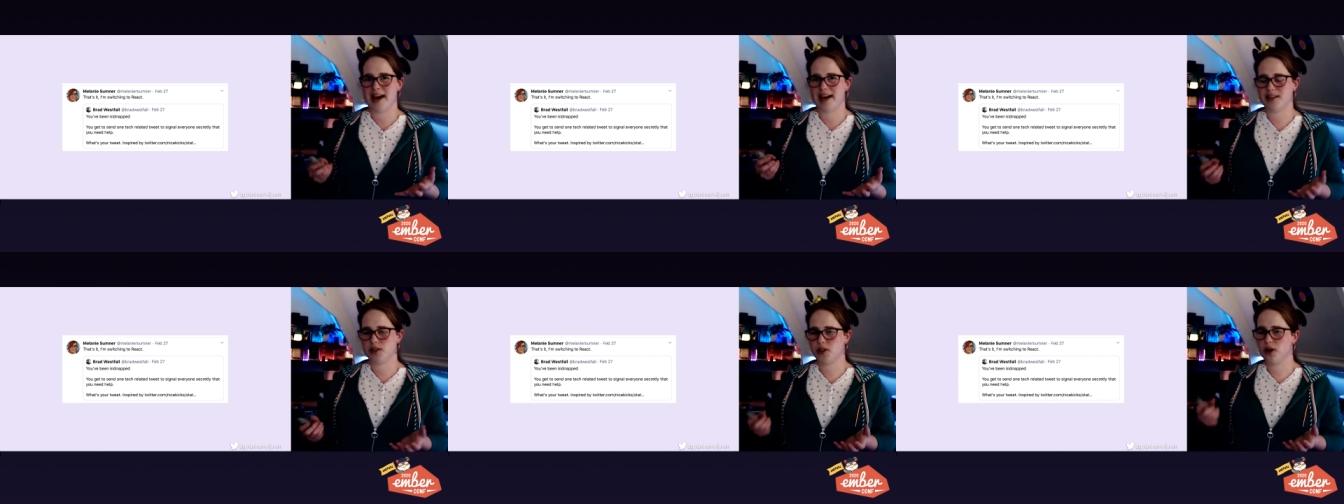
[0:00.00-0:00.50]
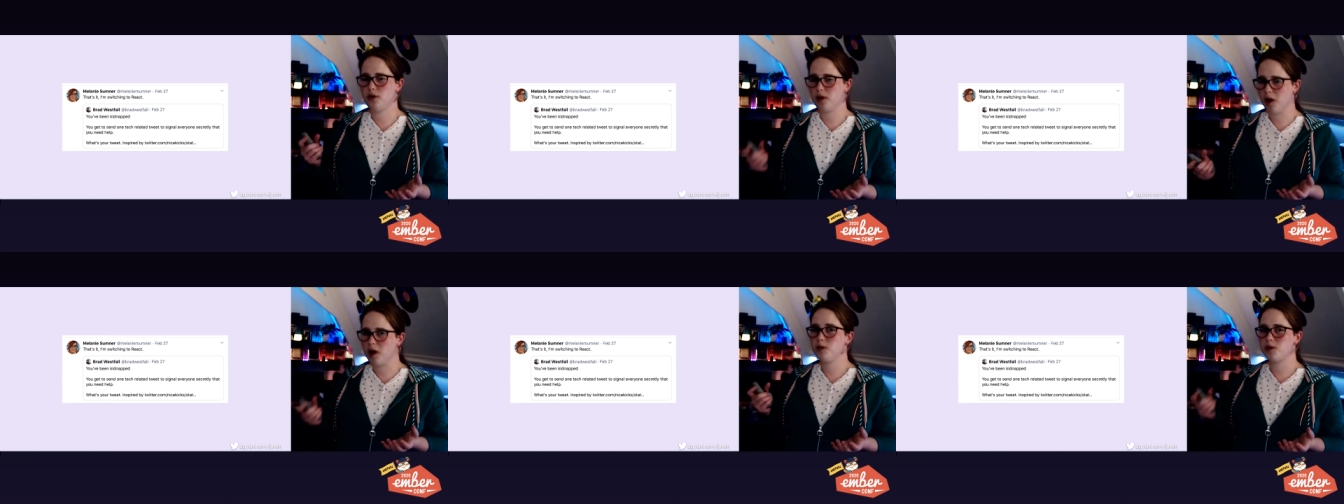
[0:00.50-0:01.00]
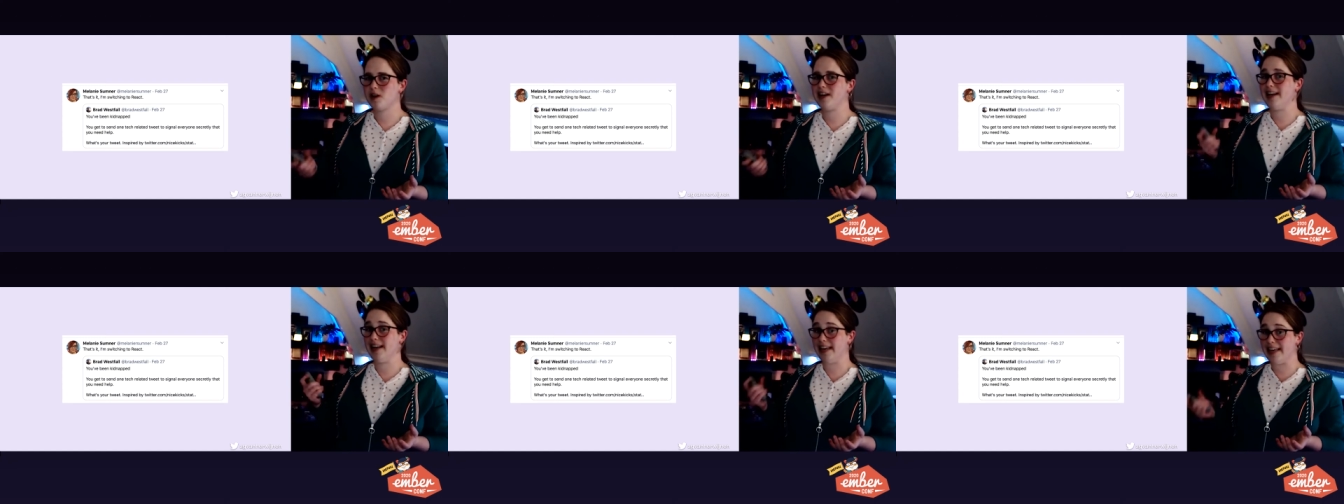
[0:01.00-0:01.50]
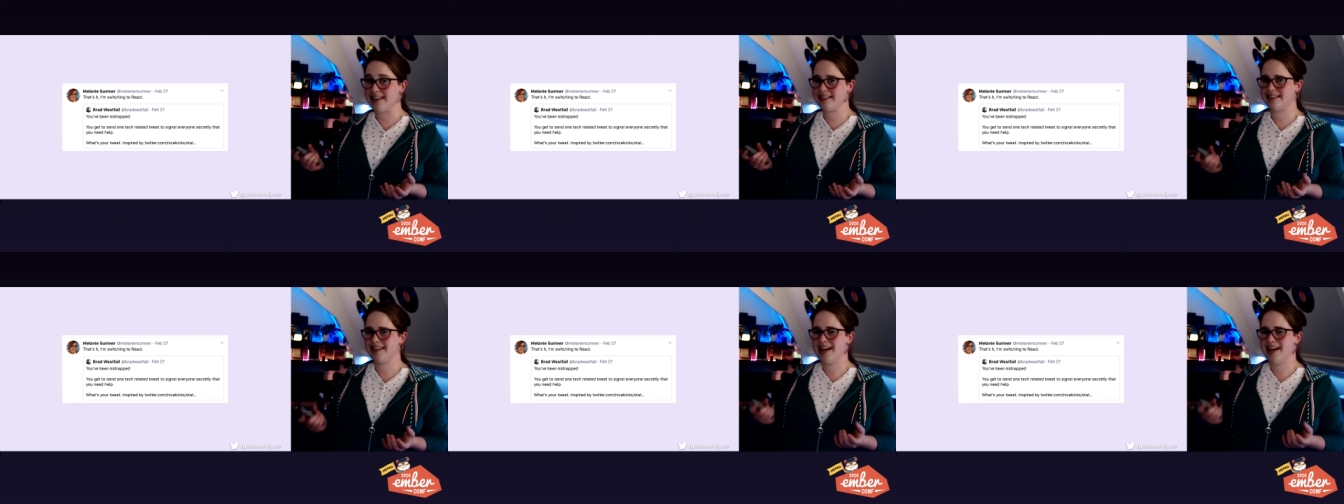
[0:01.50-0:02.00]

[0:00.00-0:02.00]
is so closely linked